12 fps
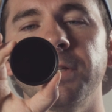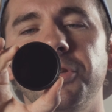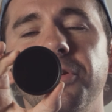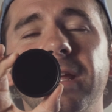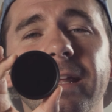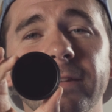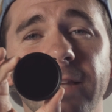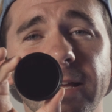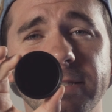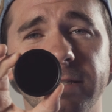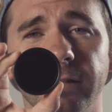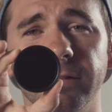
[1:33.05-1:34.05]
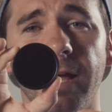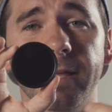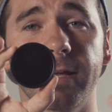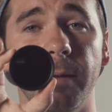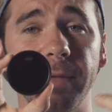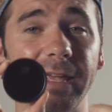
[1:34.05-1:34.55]
So you're getting less sunlight
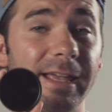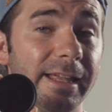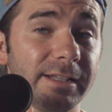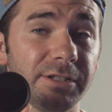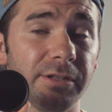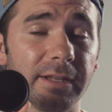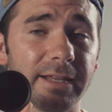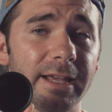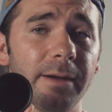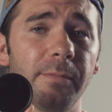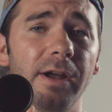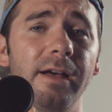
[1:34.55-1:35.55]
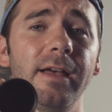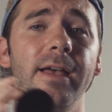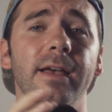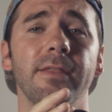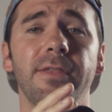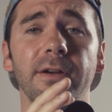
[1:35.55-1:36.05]
coming into the camera,
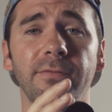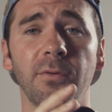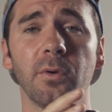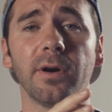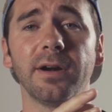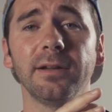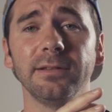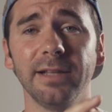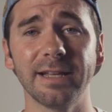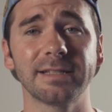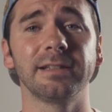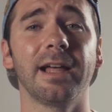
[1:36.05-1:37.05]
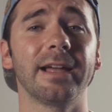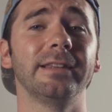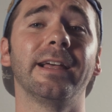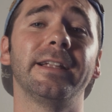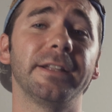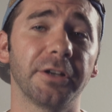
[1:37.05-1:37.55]
therefore less light
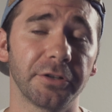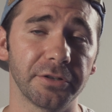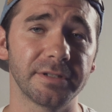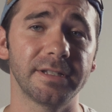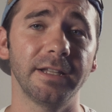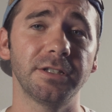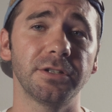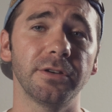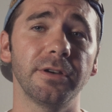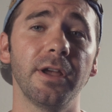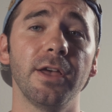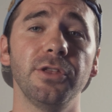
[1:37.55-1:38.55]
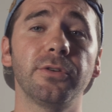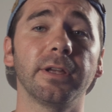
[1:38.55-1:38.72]
landing on your sensor. You